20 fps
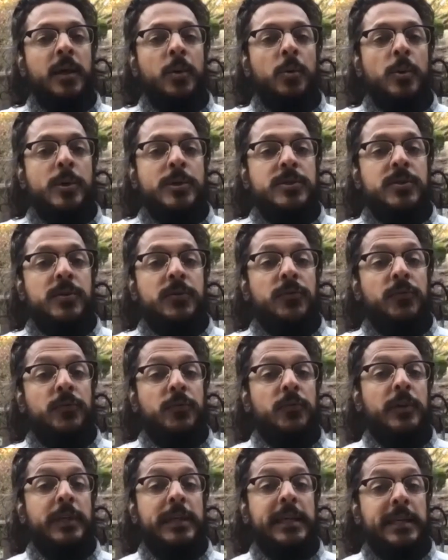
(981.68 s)
was
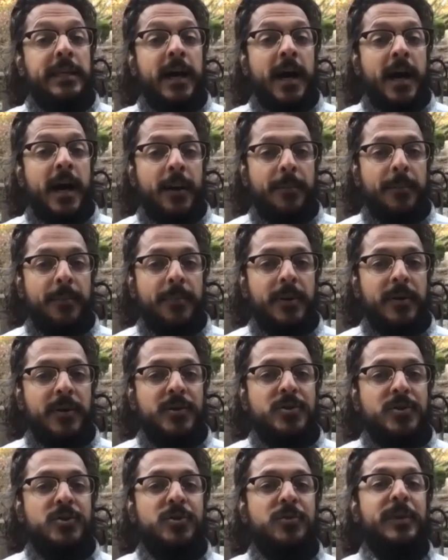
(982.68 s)
freed up
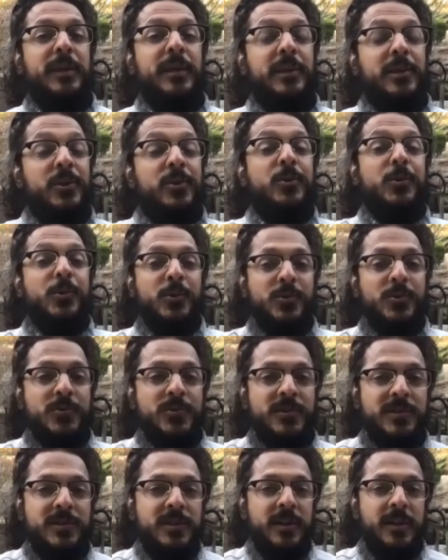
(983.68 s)
to be
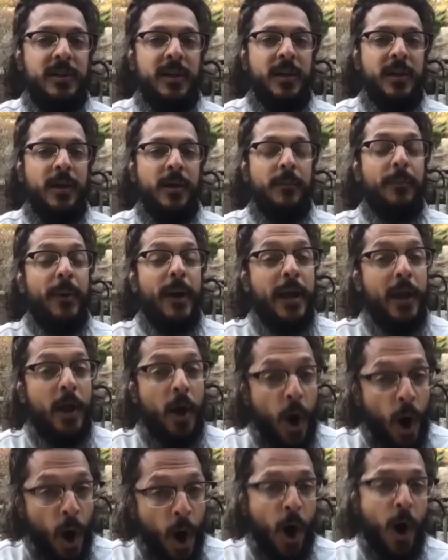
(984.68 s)
used by
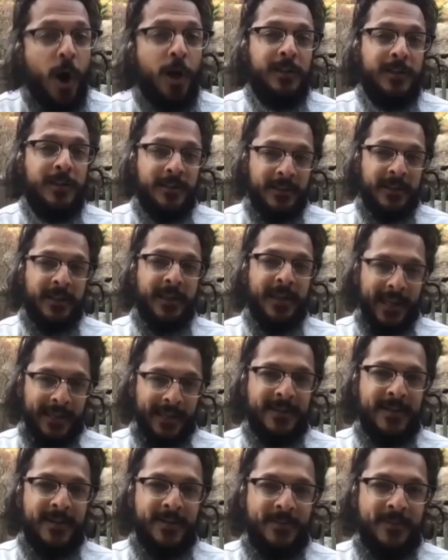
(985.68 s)
all in the
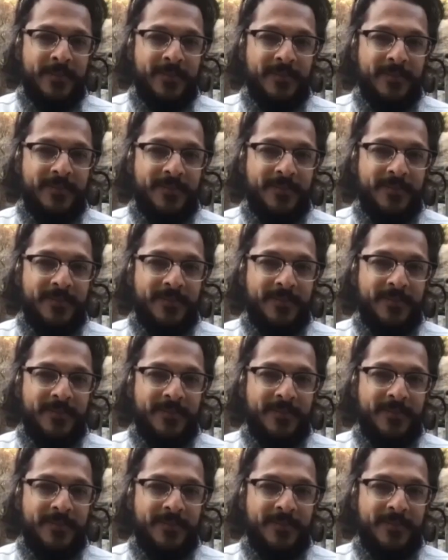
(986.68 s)
kingdom.